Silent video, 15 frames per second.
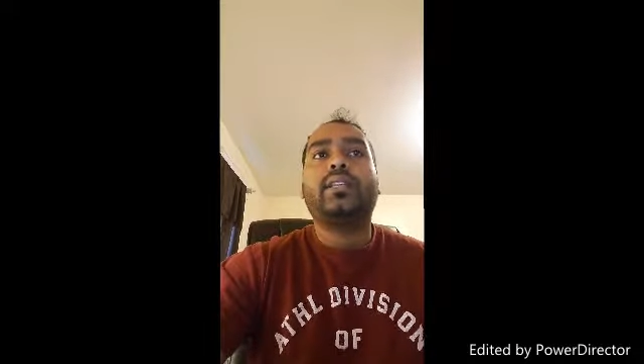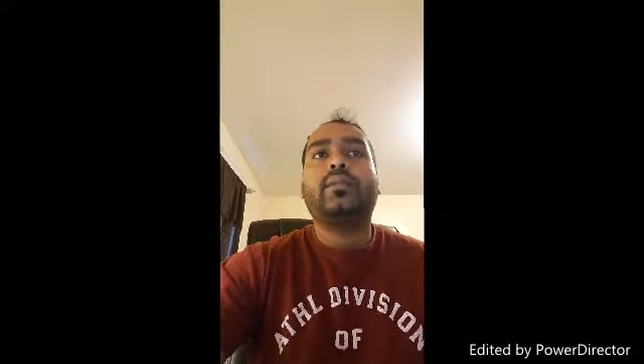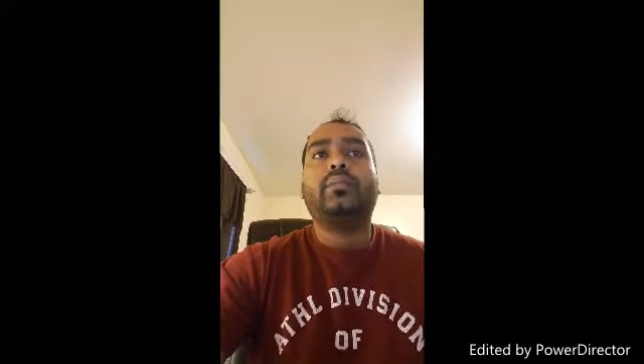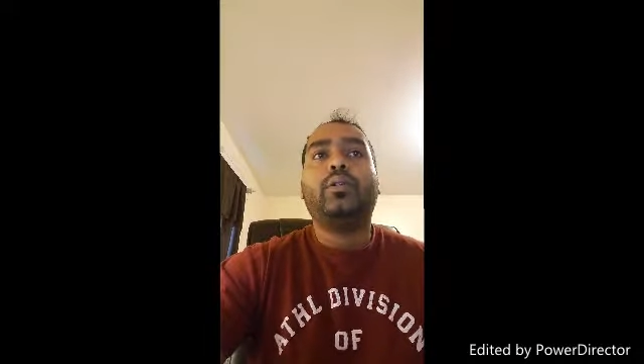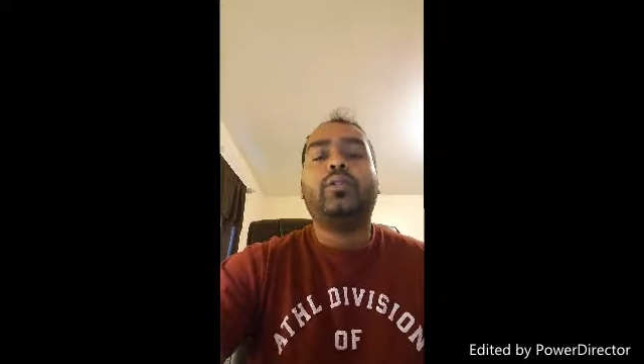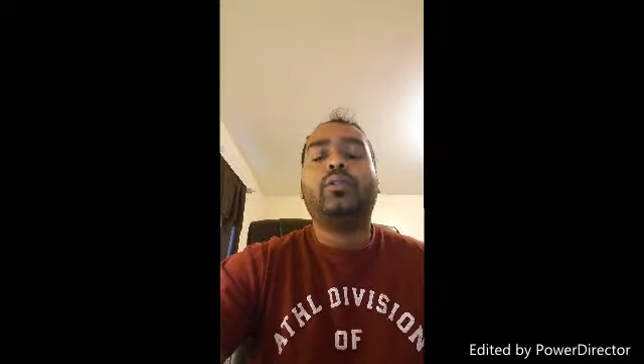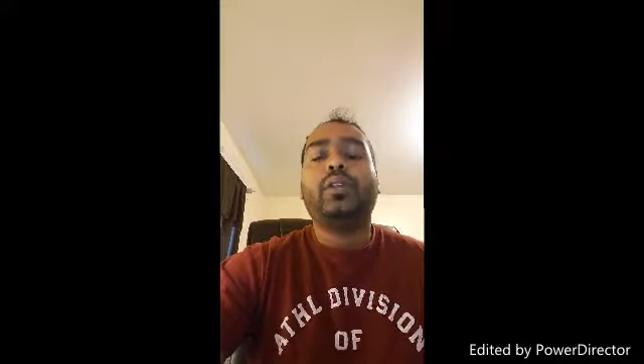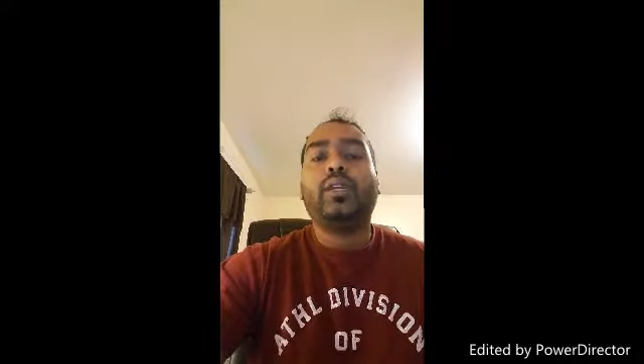
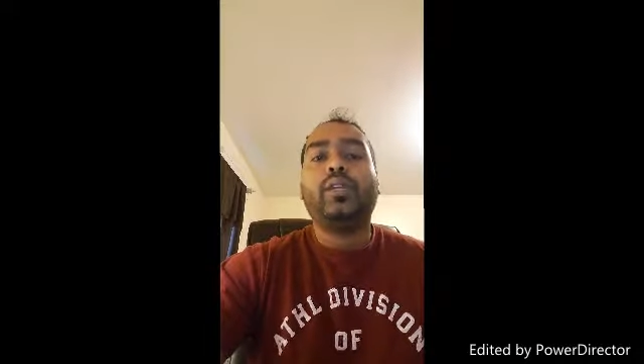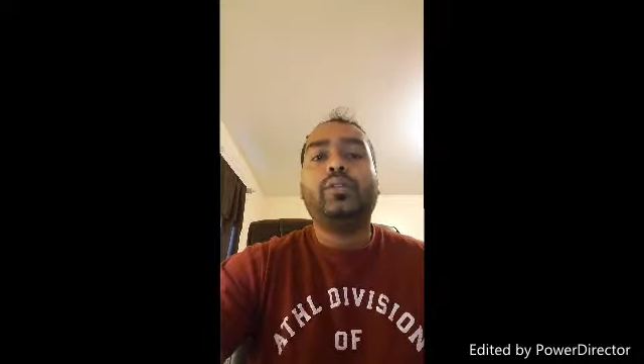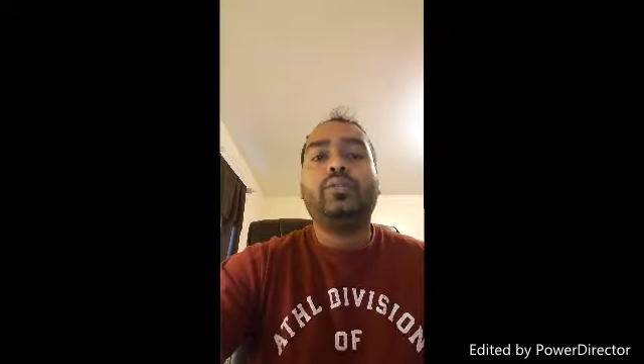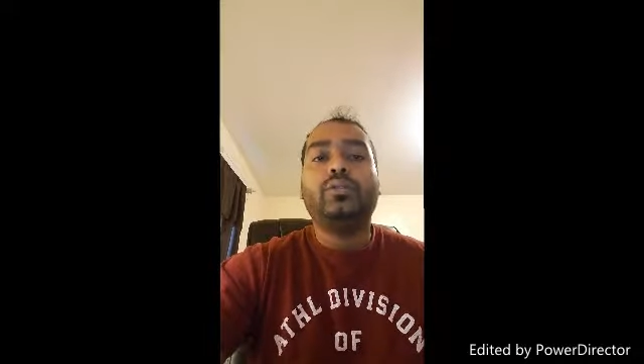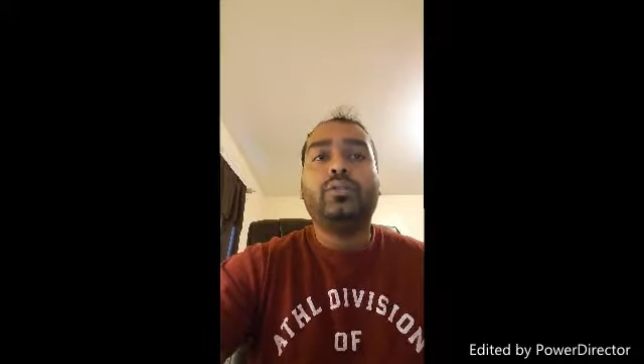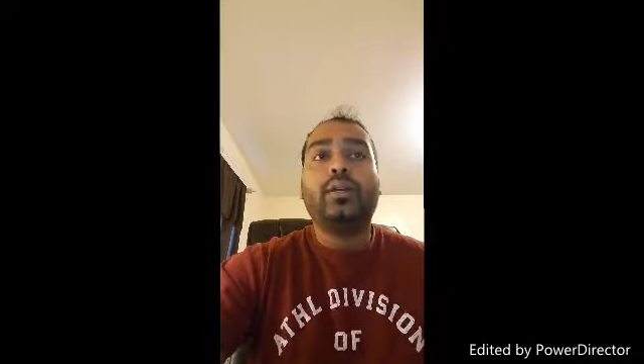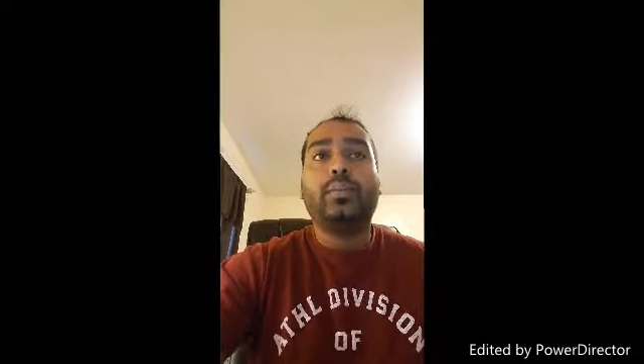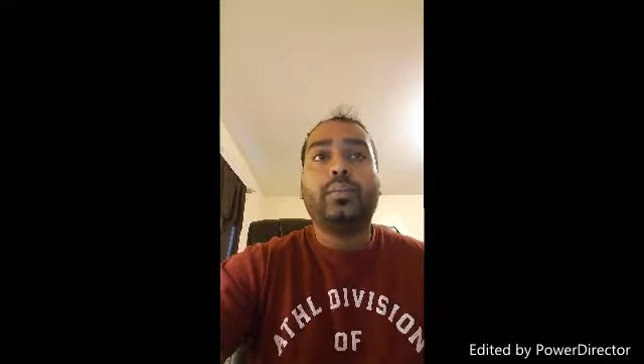about the
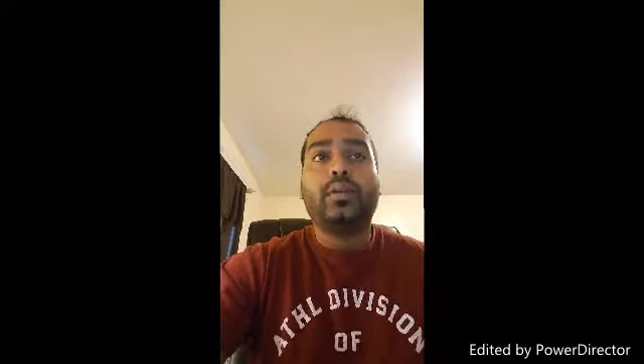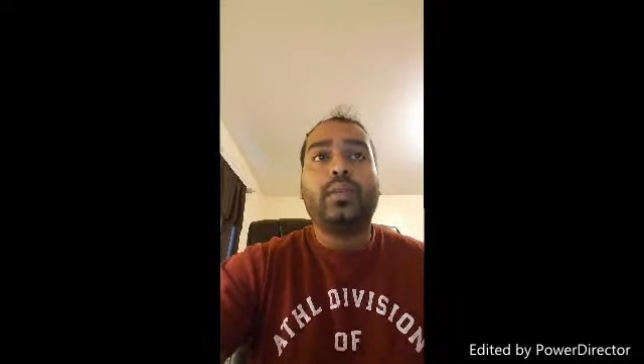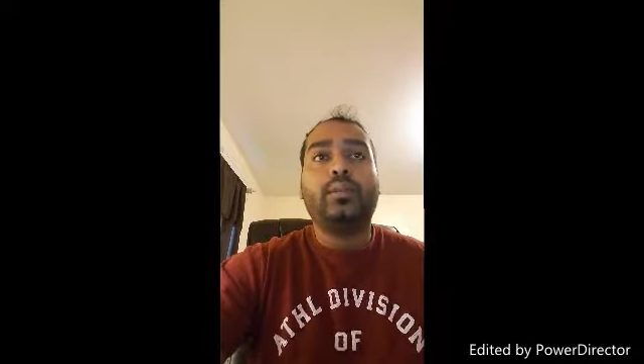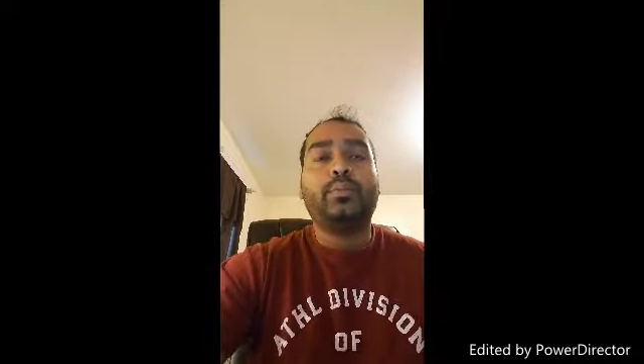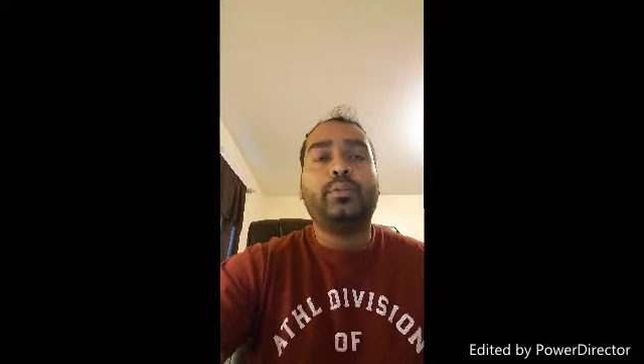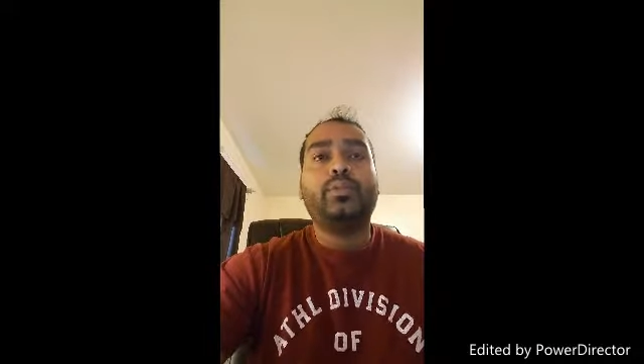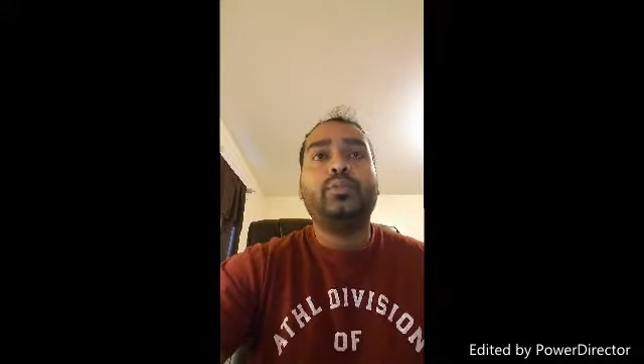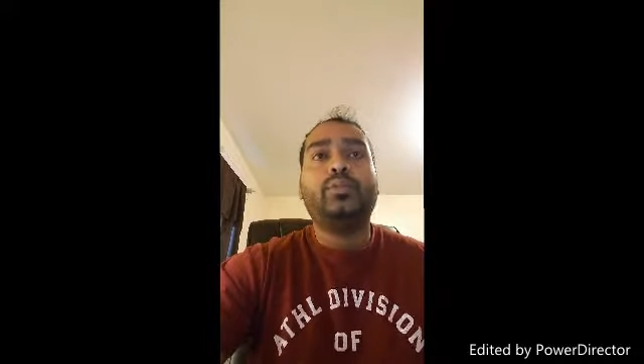use of
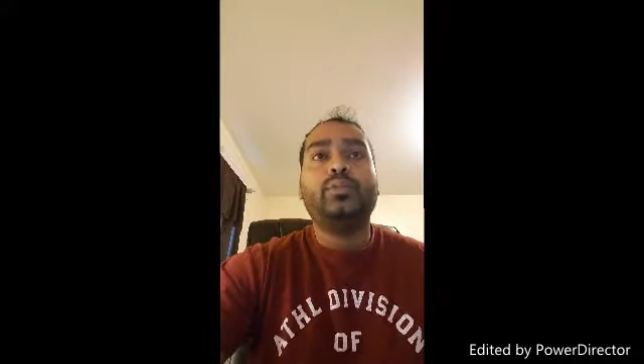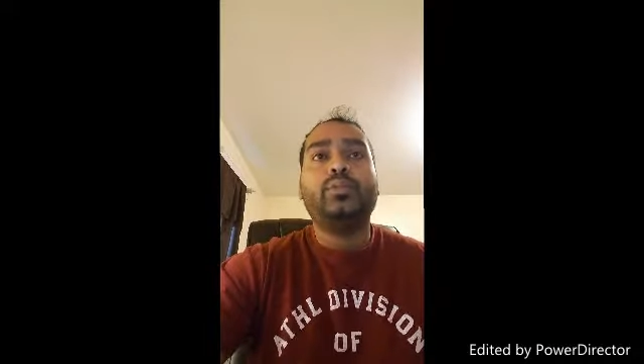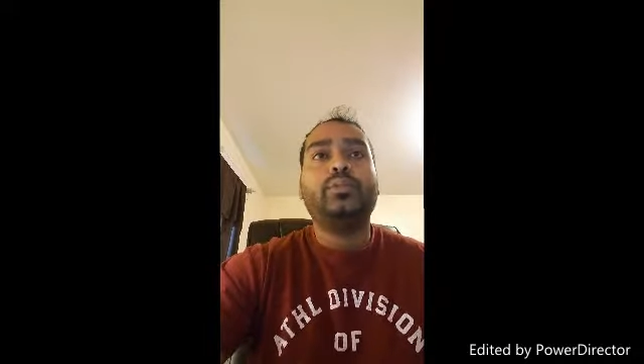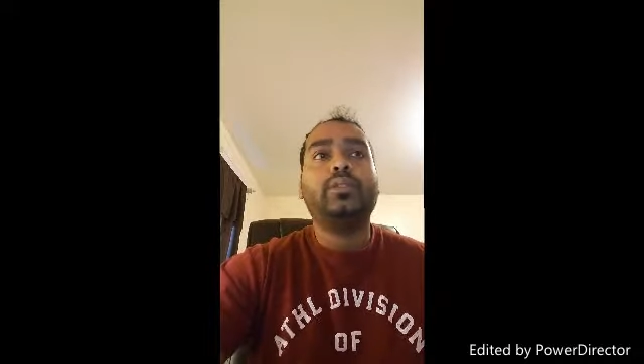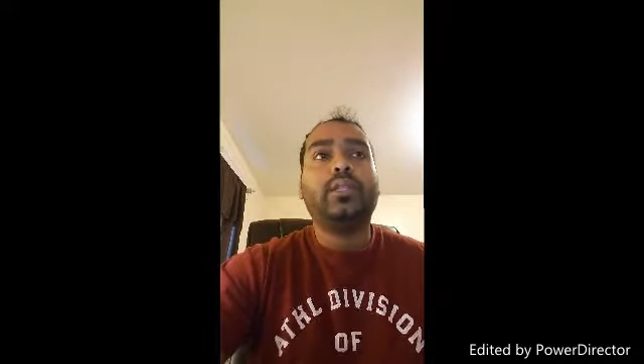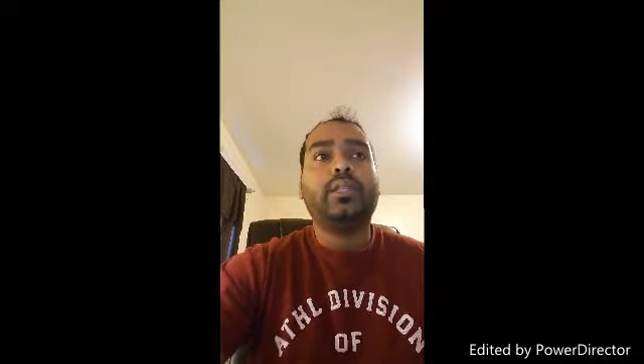Kanban tools